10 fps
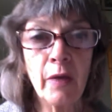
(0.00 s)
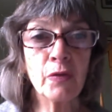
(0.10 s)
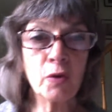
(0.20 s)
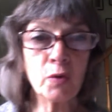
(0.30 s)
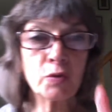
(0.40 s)

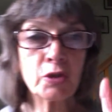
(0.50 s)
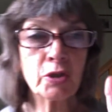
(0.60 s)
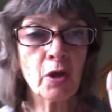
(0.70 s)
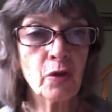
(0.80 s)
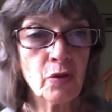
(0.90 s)

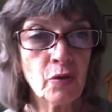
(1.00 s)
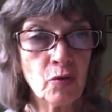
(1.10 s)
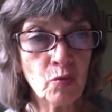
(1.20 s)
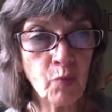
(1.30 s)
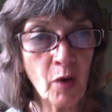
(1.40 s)
those
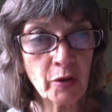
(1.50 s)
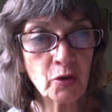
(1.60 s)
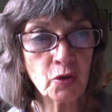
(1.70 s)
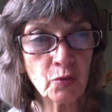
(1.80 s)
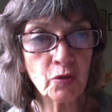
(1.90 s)
1,
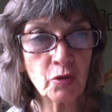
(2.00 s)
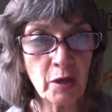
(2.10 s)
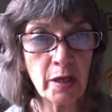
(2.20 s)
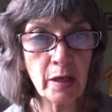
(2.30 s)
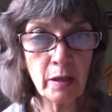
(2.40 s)
2,
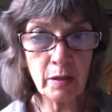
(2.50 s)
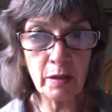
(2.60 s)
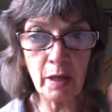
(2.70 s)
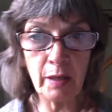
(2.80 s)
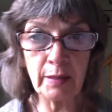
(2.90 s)
3
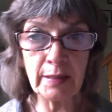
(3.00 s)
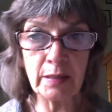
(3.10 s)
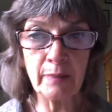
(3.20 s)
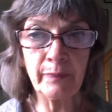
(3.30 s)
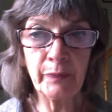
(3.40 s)
things,